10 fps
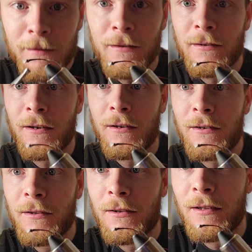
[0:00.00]
Starting
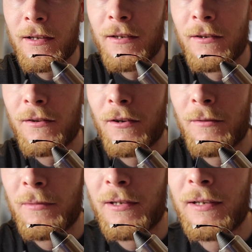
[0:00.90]
to look like a
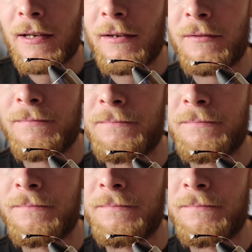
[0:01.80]
chironomid now.